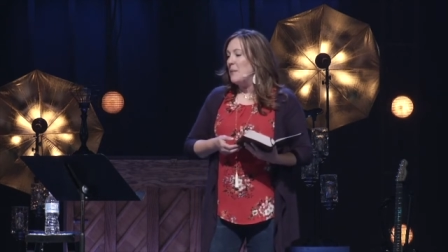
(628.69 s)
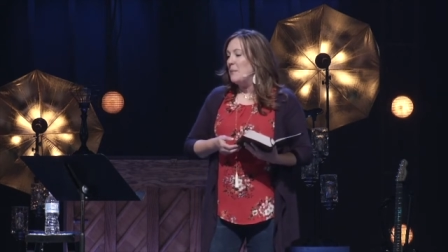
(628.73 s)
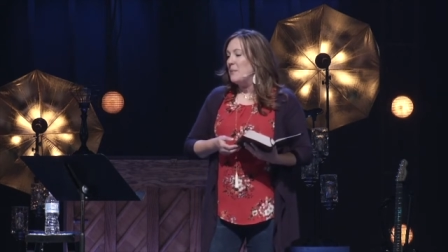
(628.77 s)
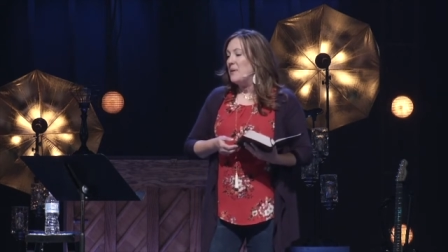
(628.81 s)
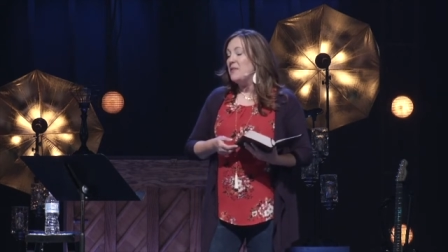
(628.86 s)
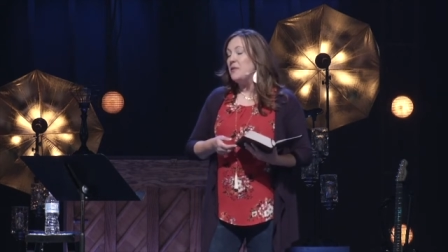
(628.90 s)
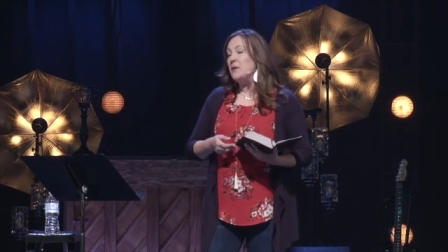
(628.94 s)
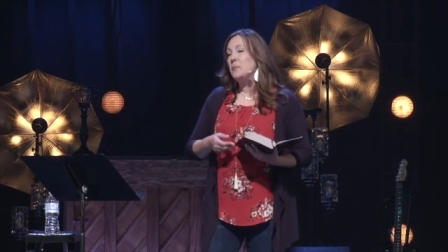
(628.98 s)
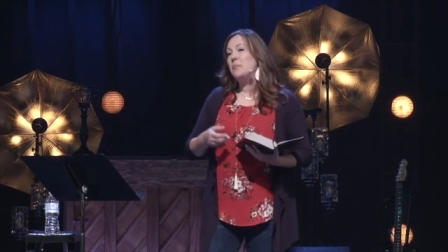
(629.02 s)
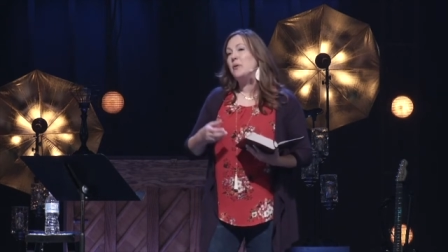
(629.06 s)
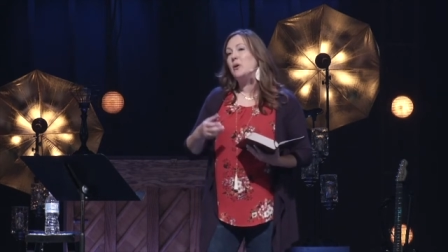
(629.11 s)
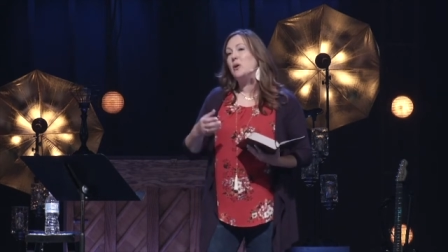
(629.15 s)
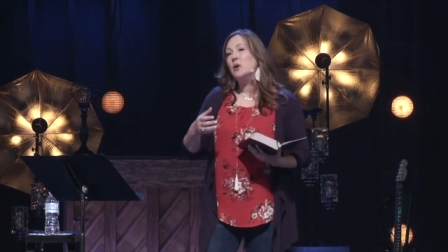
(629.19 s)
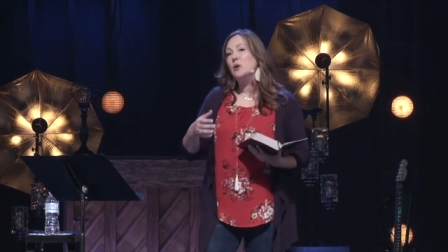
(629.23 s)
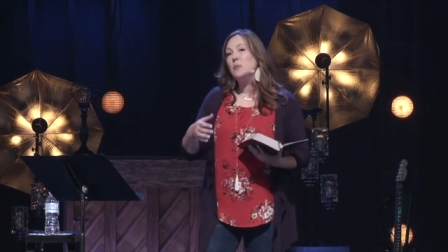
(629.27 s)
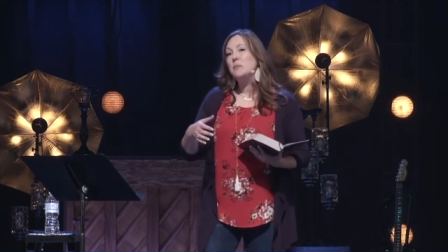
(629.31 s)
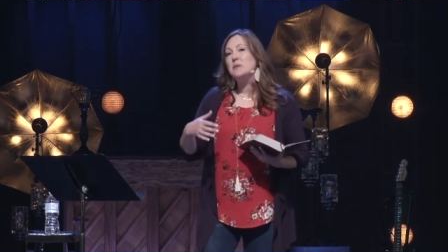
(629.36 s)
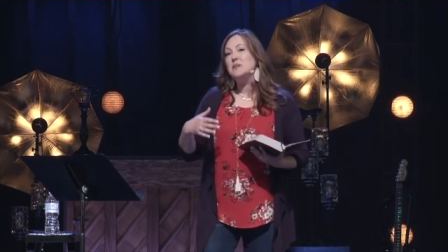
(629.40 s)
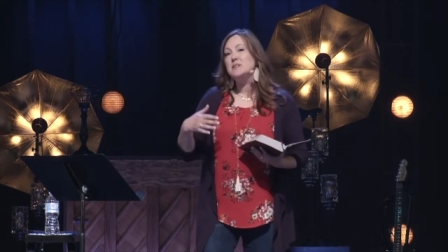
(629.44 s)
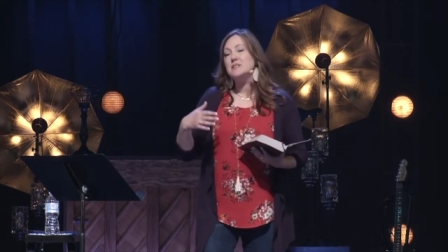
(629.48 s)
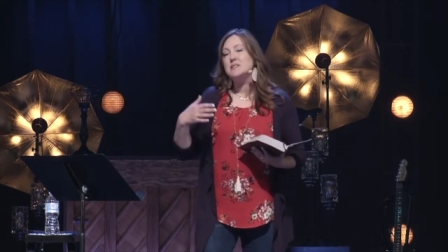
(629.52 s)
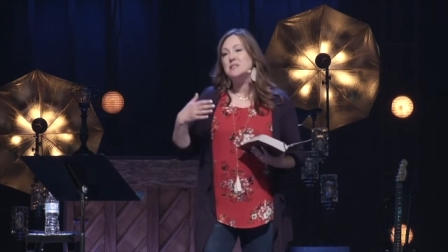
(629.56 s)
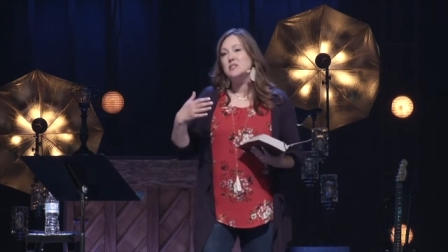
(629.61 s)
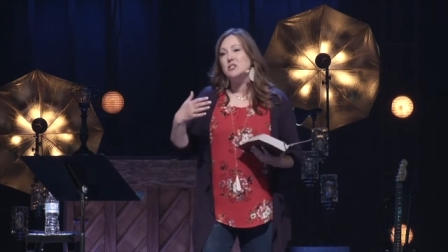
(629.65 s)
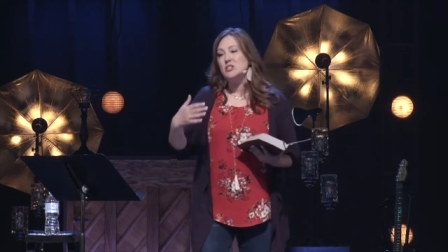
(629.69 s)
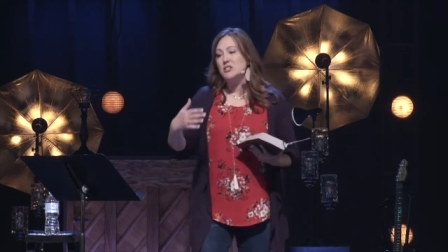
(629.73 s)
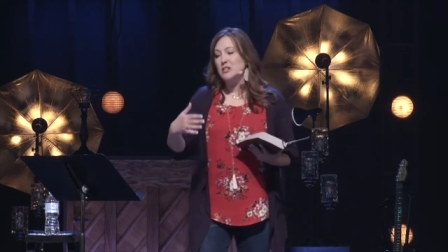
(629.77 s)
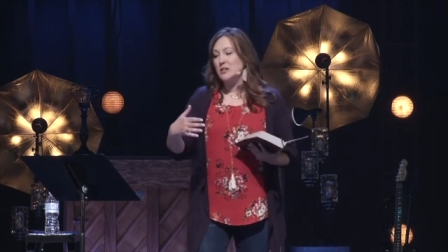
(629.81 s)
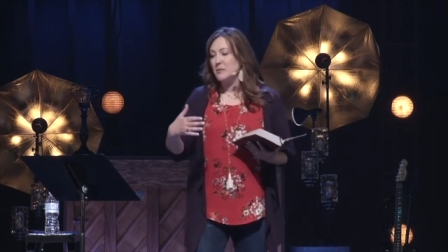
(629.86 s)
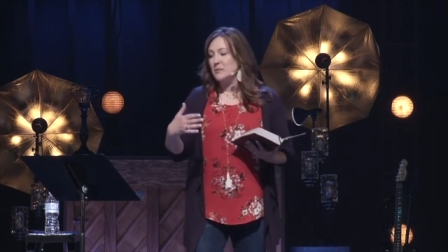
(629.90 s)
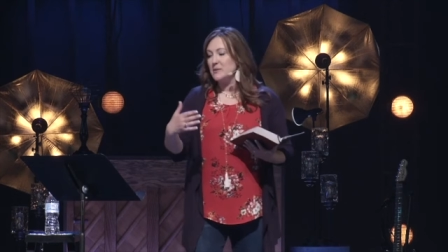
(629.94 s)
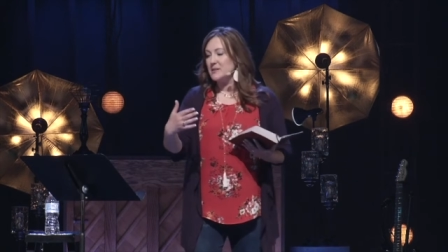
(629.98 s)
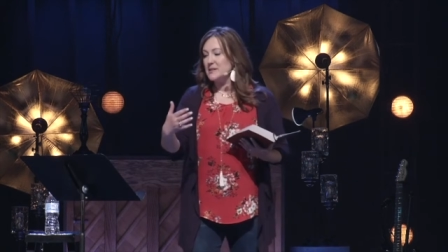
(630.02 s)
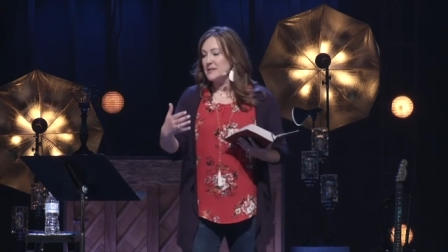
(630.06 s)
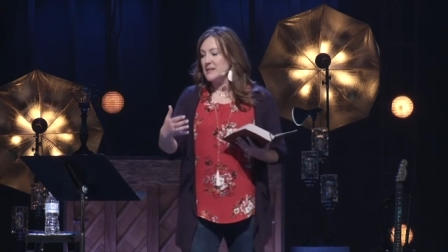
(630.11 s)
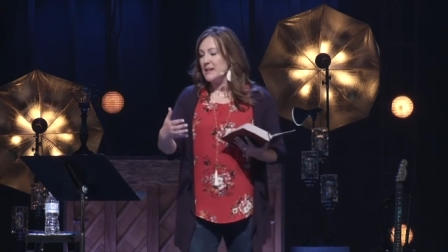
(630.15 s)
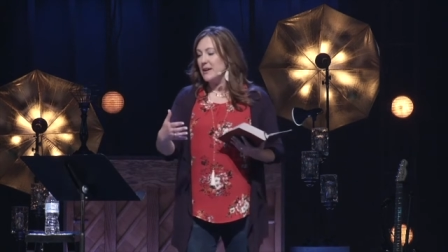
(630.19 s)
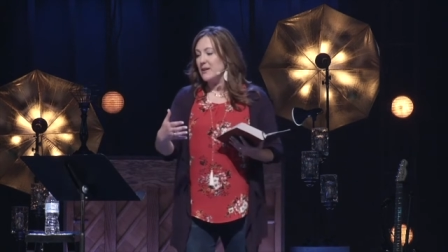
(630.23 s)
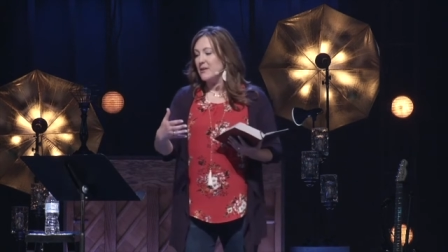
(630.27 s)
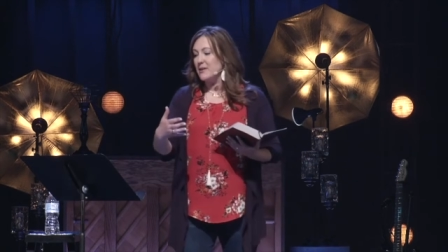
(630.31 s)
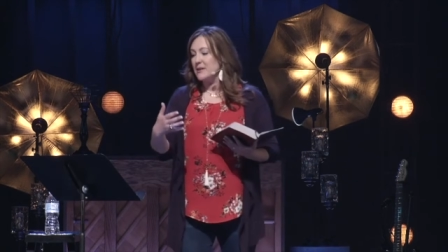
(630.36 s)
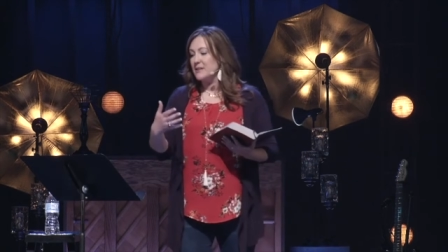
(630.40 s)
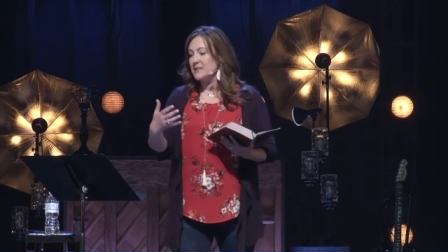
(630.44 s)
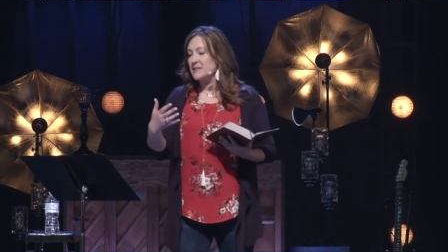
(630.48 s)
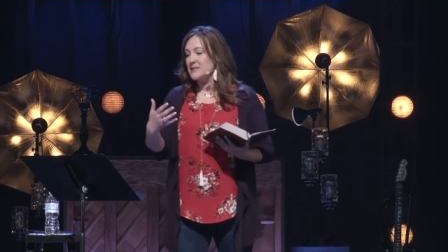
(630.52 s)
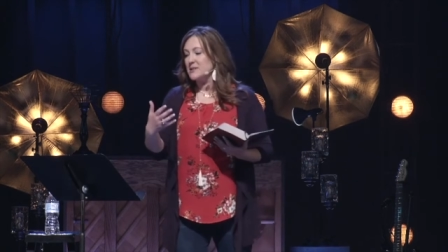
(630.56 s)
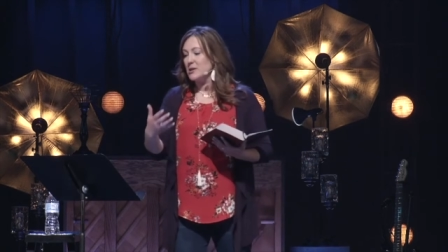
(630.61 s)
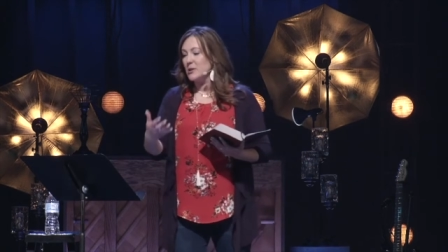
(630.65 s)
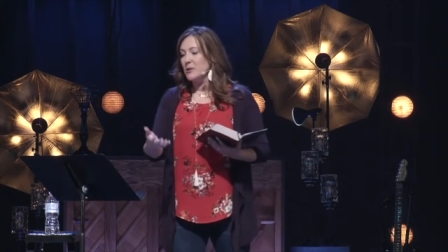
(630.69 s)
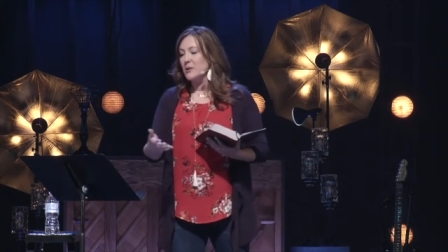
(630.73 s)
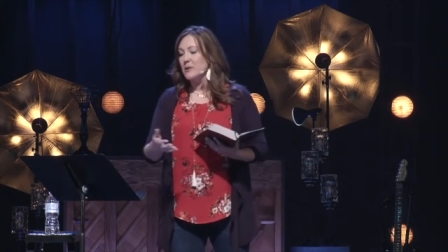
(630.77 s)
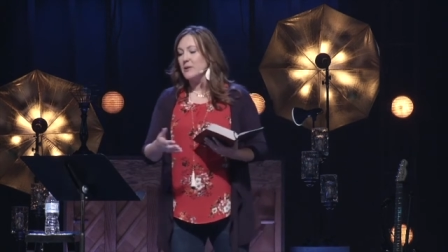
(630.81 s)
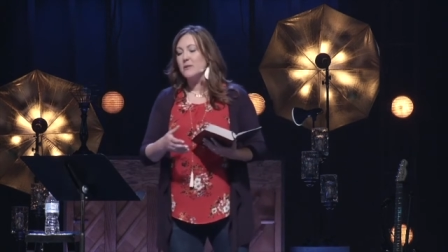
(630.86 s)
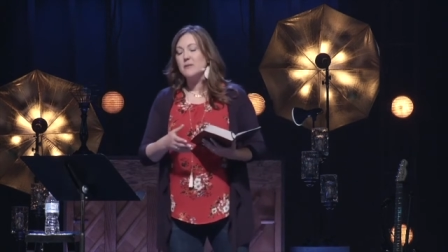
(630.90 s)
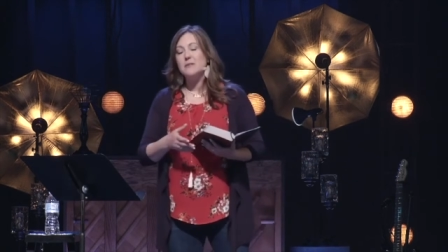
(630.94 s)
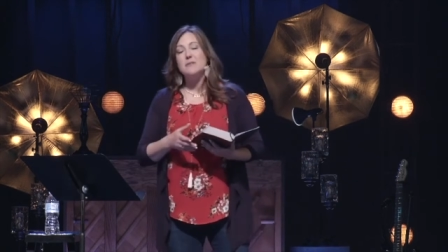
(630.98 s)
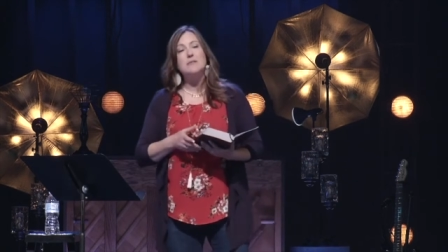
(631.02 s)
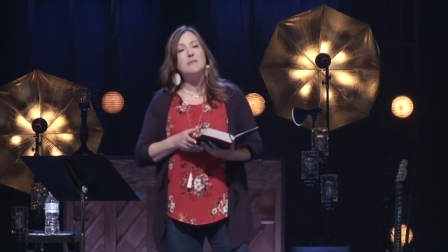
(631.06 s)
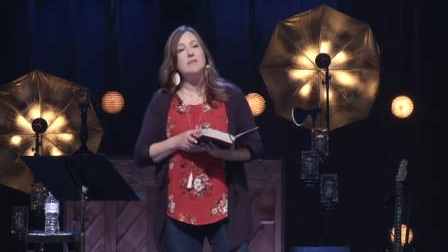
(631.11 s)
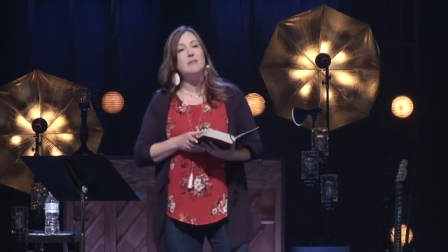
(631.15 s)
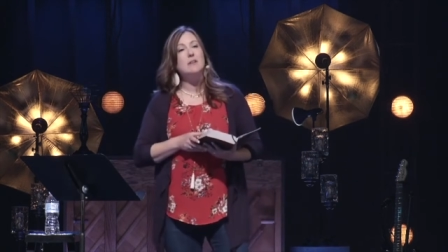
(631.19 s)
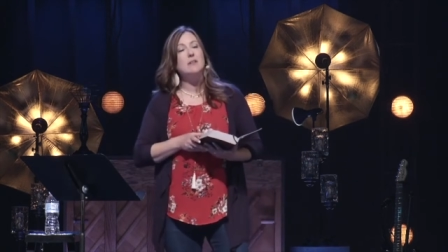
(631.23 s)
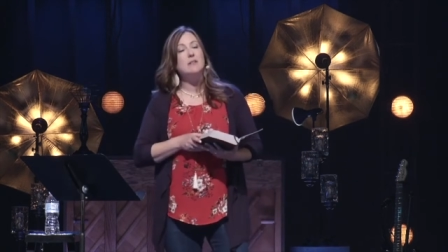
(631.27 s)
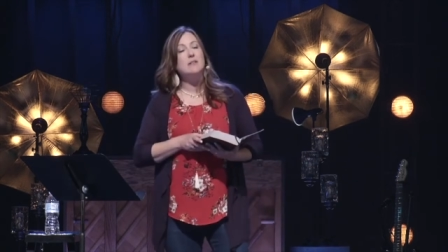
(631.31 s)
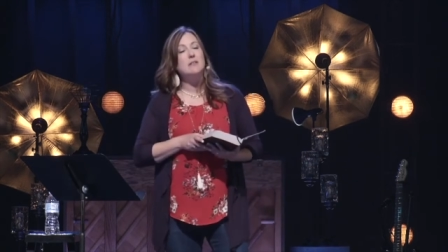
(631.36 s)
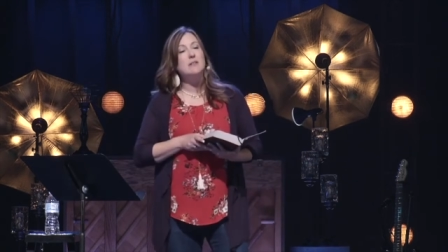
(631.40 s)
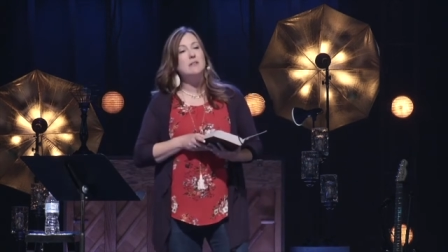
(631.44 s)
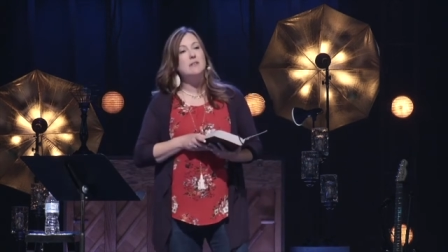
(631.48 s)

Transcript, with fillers: but the purpose that she was there to serve.